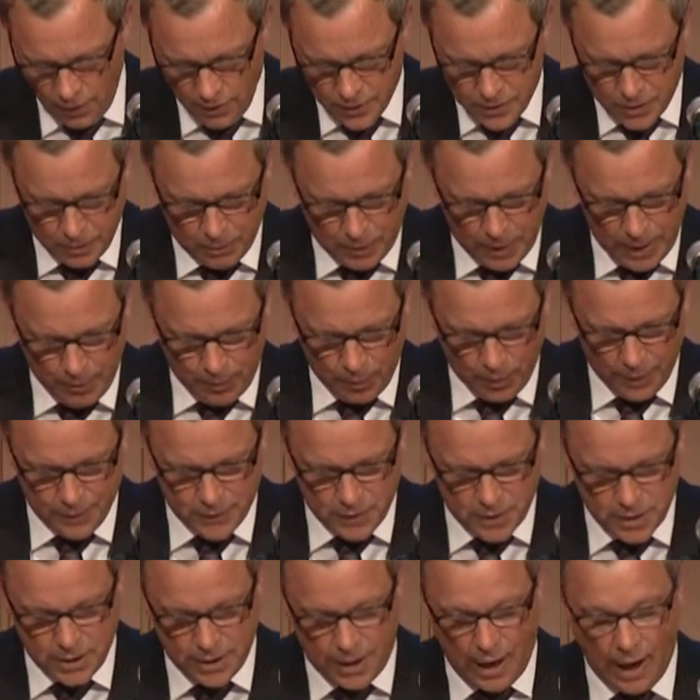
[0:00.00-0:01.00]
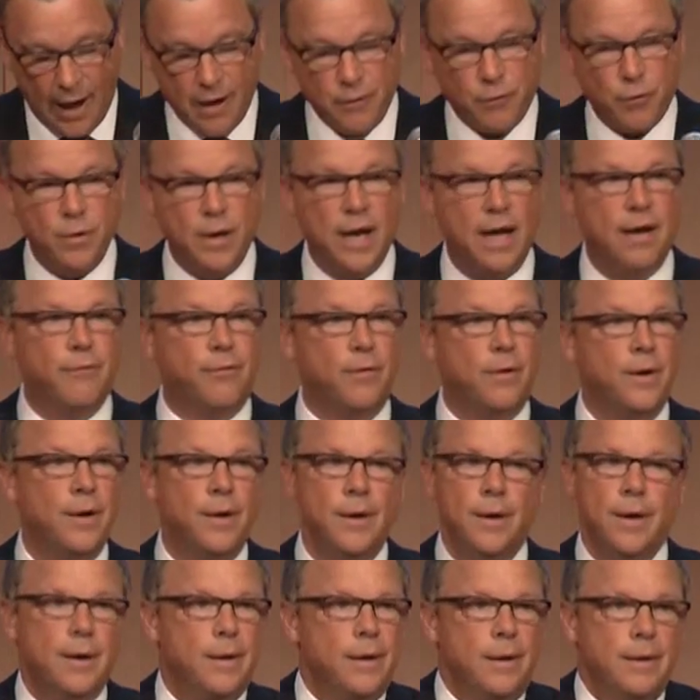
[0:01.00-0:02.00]
the people of Saskatchewan have
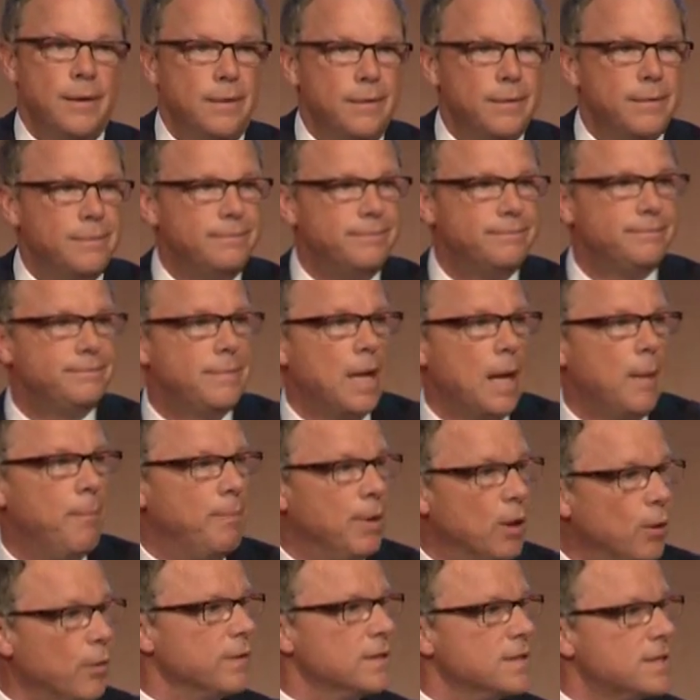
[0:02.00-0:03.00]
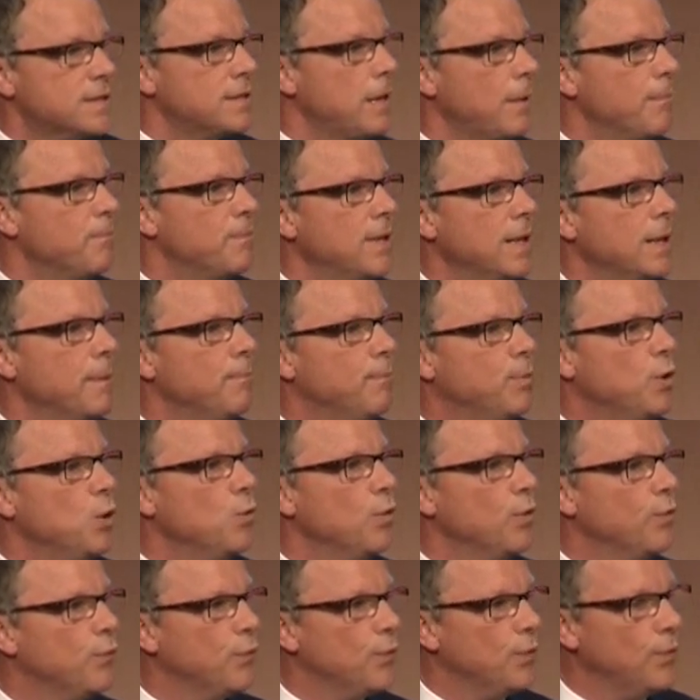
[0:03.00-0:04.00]
built something
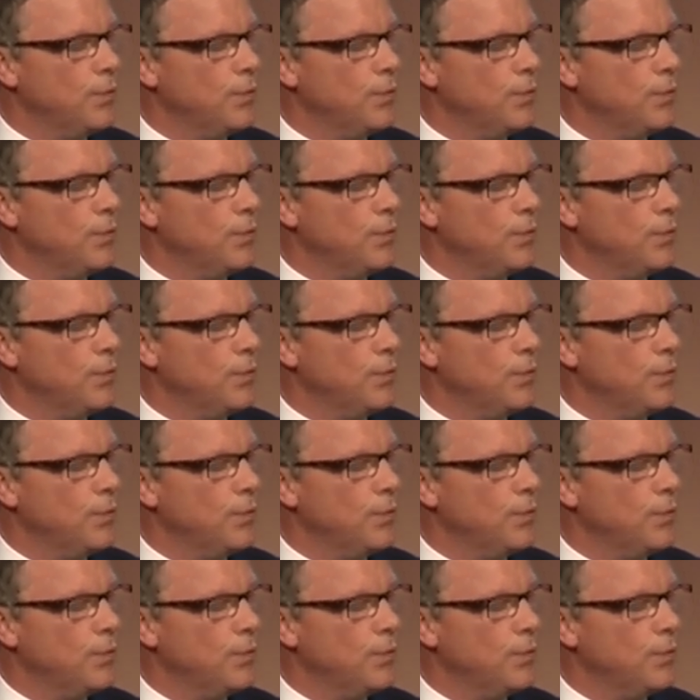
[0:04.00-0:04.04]
beautiful.